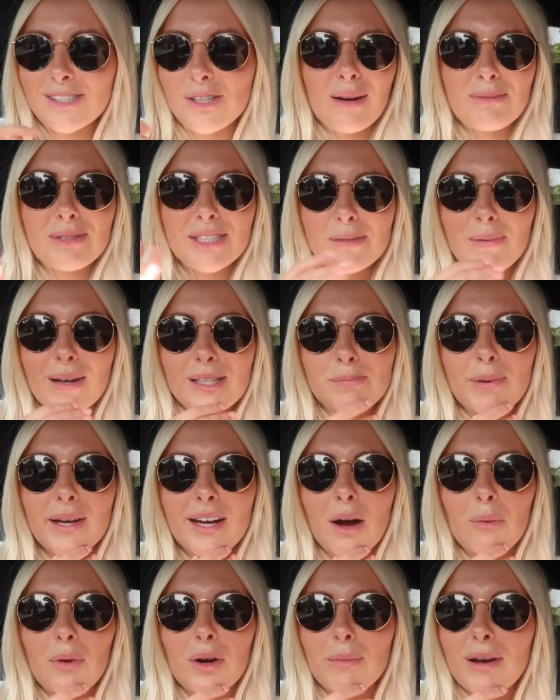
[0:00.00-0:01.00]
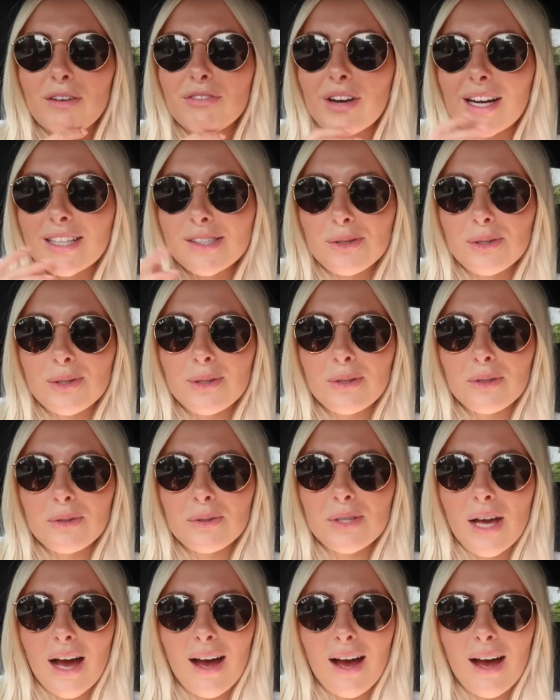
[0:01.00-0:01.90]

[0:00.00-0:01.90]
So I'm just about to pick up one of my friends who's